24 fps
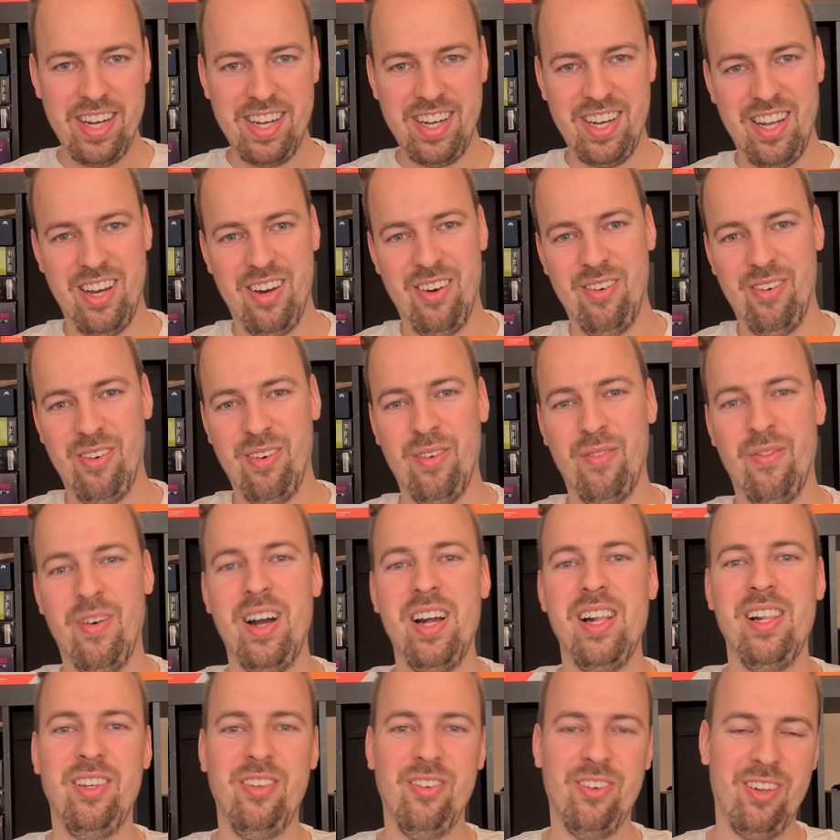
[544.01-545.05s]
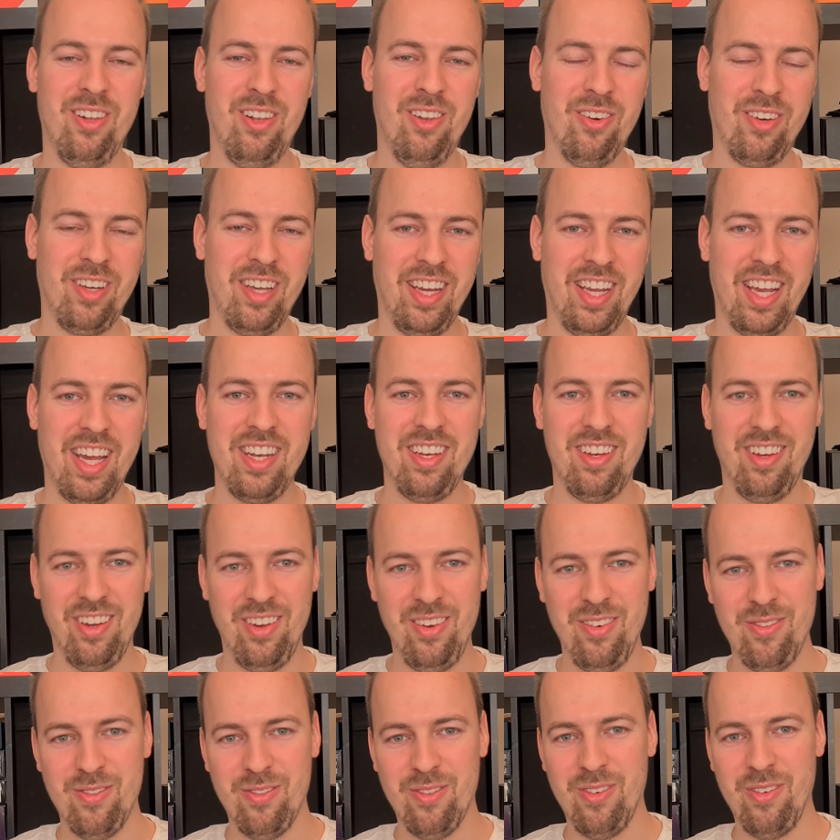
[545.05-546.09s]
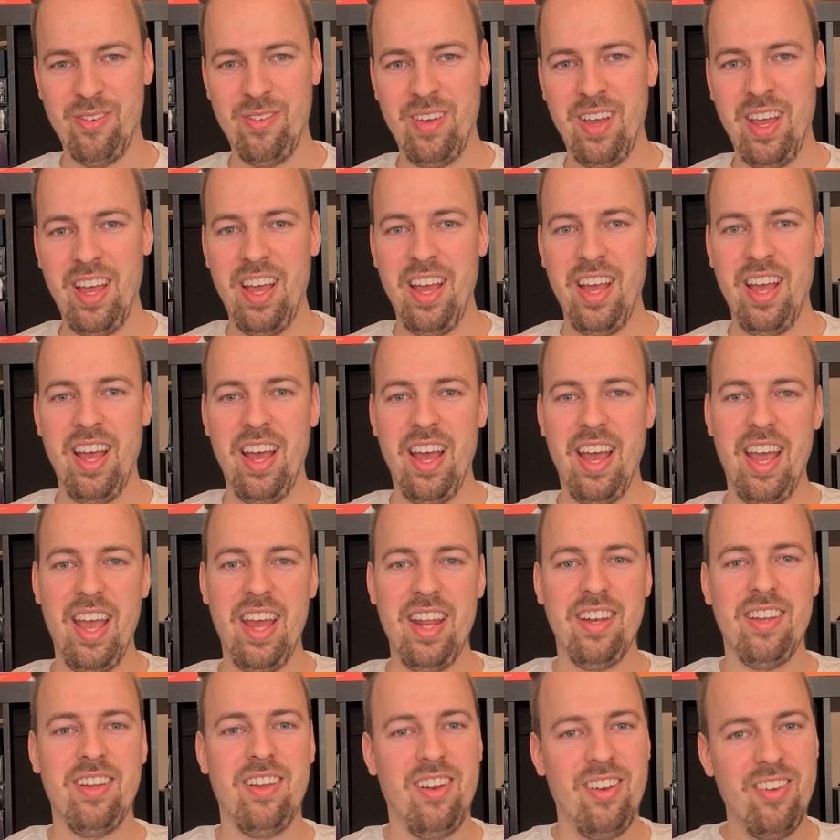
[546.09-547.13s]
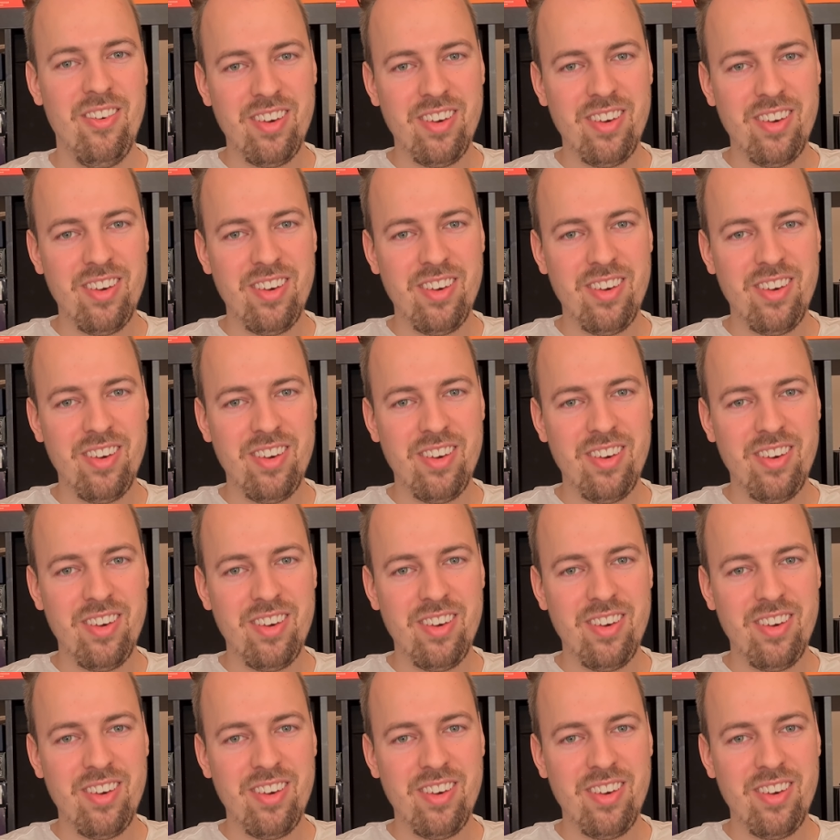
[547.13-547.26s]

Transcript: now while you're looking at you. And look